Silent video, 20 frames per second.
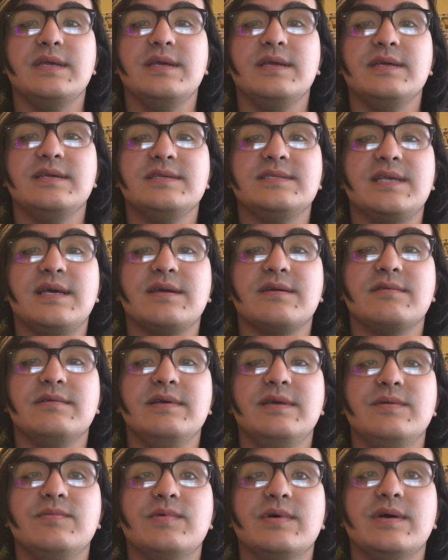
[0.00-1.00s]

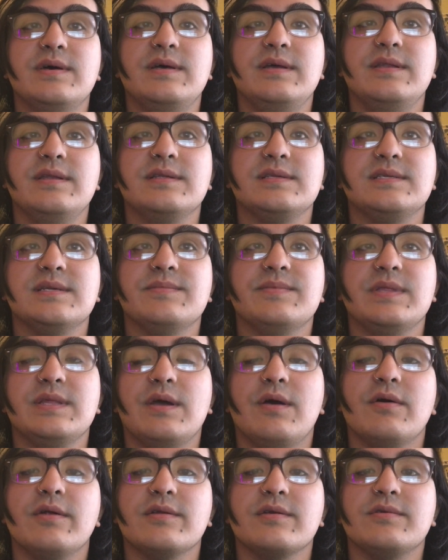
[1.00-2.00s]
exactly what some of the
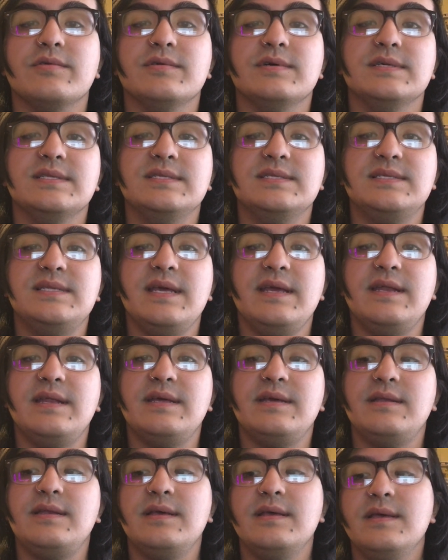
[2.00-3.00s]
article had
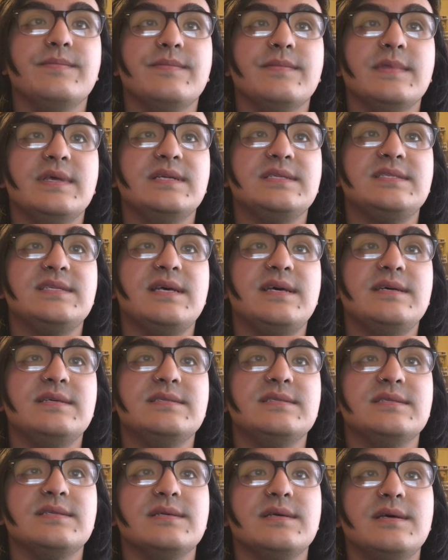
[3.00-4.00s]
stated. It
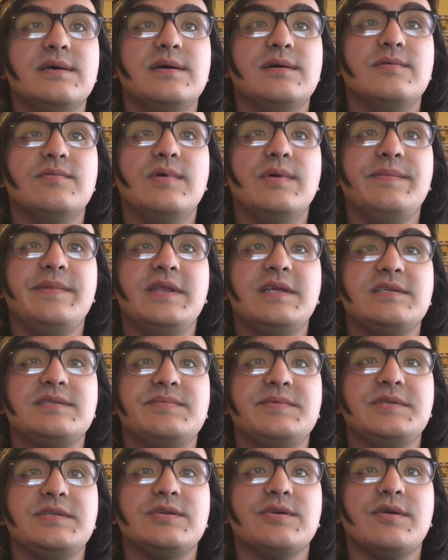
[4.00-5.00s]
says, "A woman has
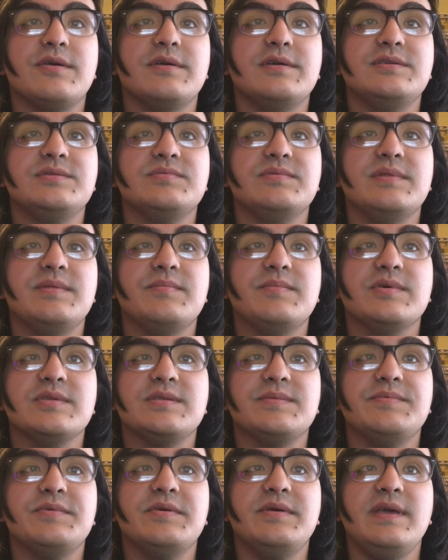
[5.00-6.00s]
been charged with
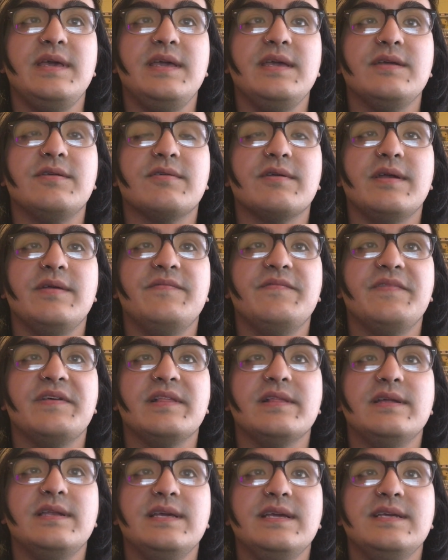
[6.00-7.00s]
multiple hate crime
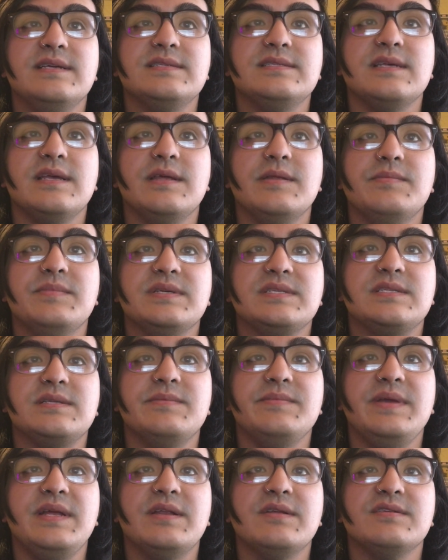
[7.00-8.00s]
felonies and
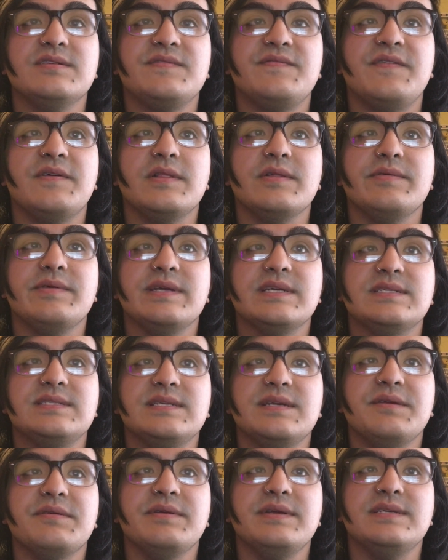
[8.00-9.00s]
misdemeanors following a
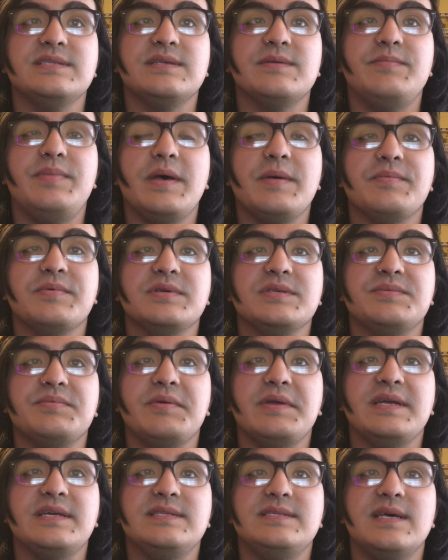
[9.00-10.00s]
series of pepper
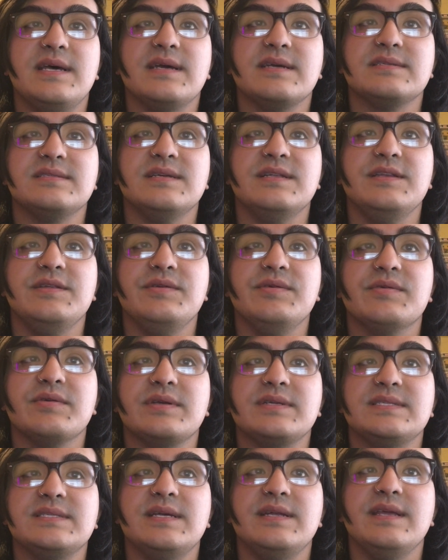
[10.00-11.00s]
spray attacks in New
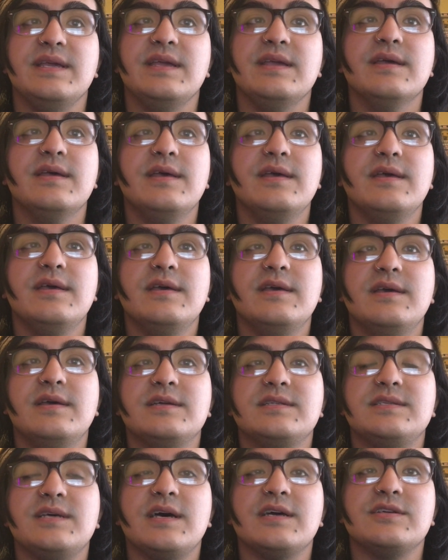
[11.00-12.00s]
York City.
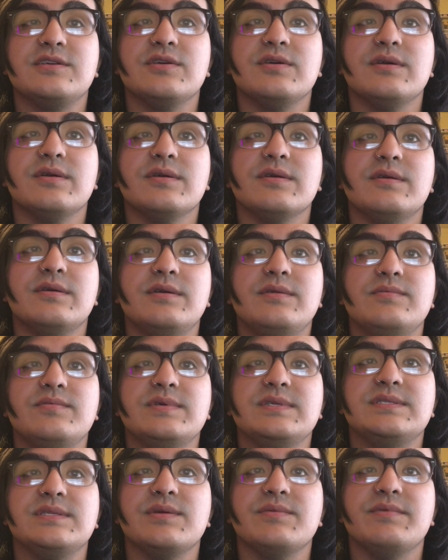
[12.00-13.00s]
Tasha Hurd
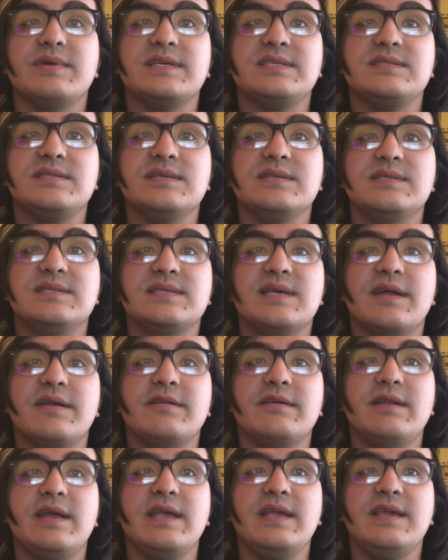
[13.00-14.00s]
was arrested
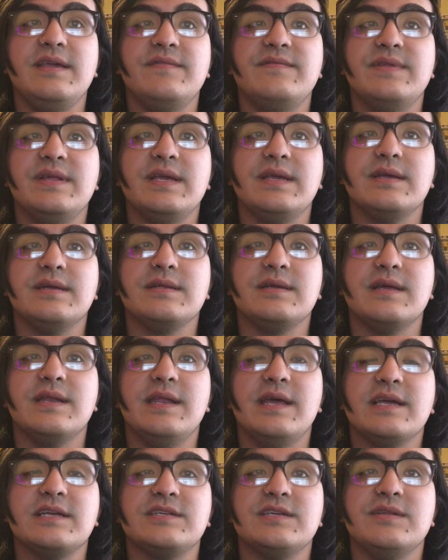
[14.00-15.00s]
Saturday evening in
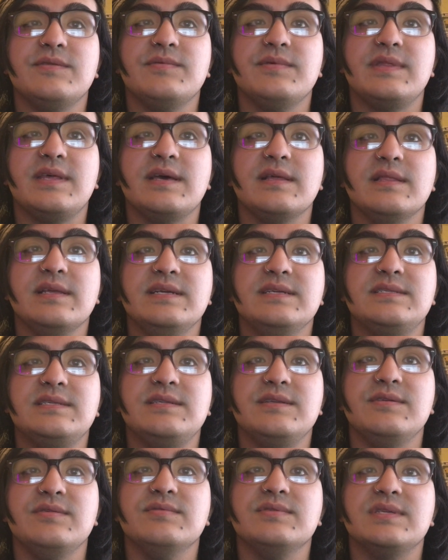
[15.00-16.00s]
connection with at least
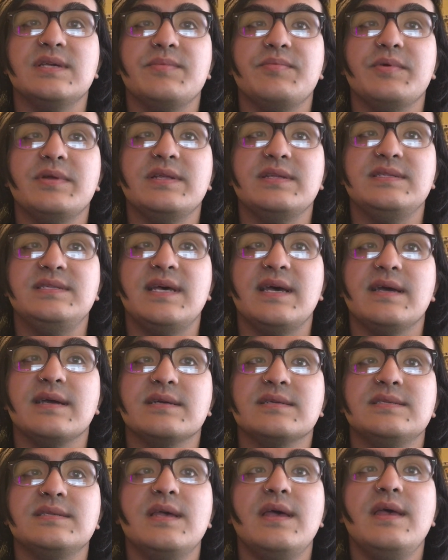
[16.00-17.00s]
2 separate
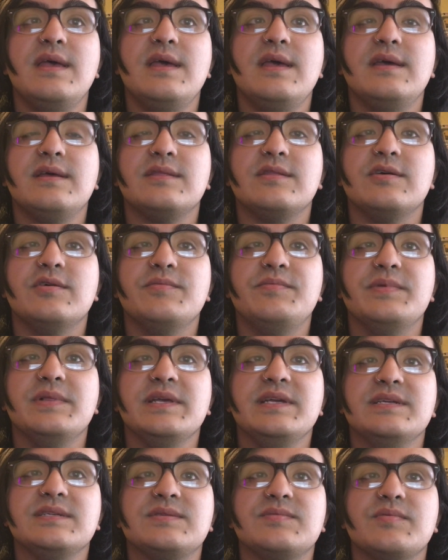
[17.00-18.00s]
attacks, though
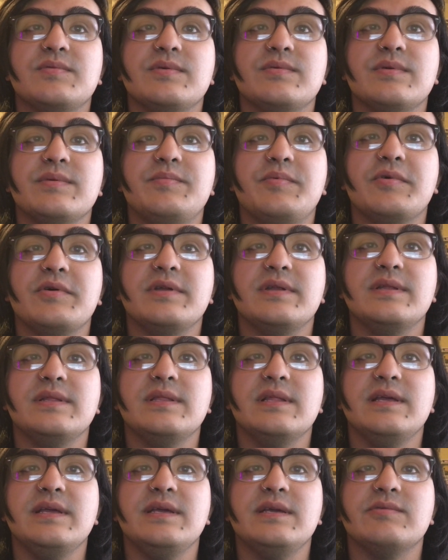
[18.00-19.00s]
police were
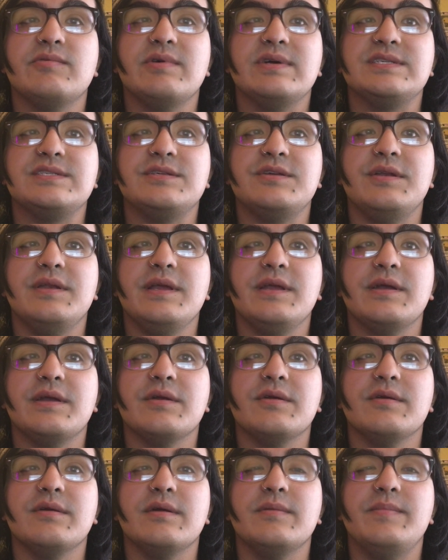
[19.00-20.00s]
reportedly questioning
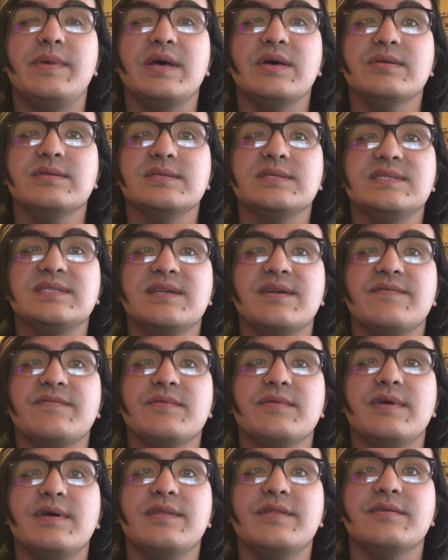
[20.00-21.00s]
her about
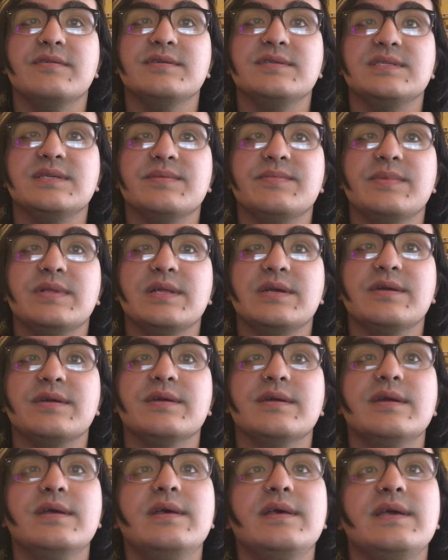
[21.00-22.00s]
several other
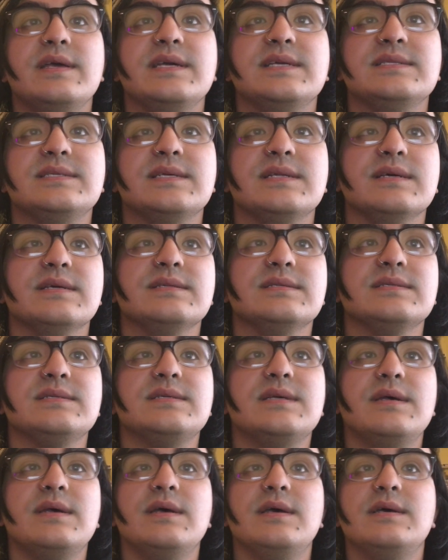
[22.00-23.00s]
similar incidents."
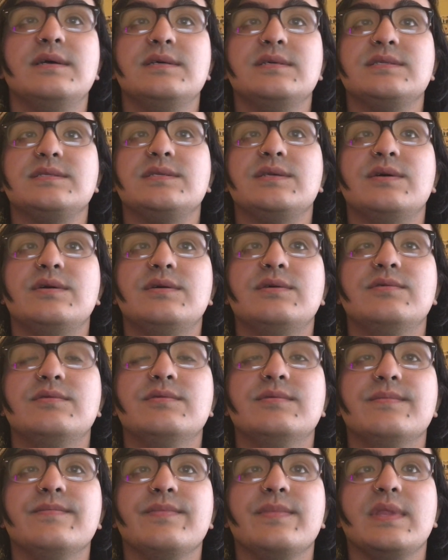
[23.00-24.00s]

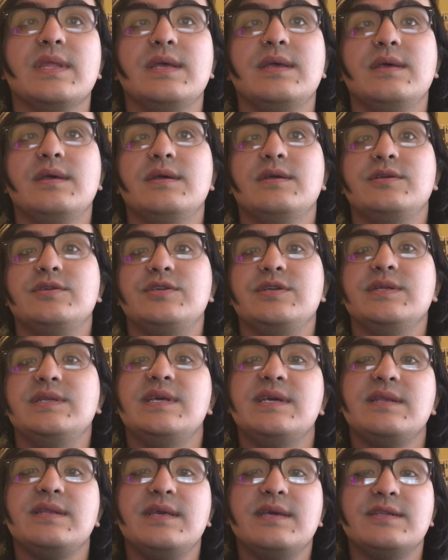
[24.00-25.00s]
So she
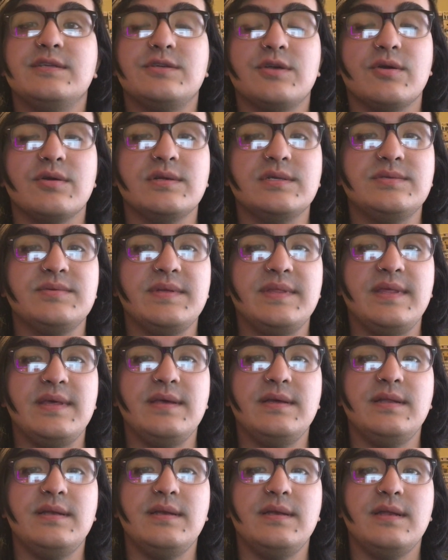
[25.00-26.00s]
did get charged with
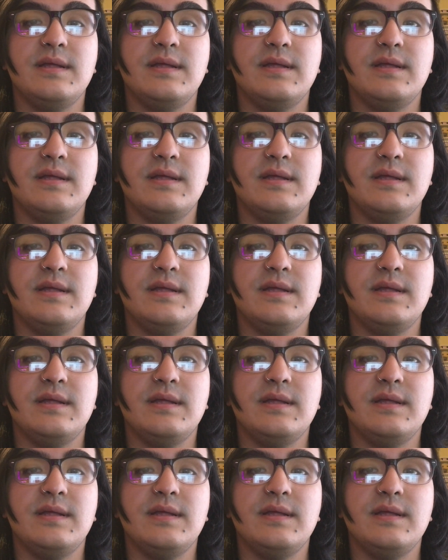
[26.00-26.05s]
it.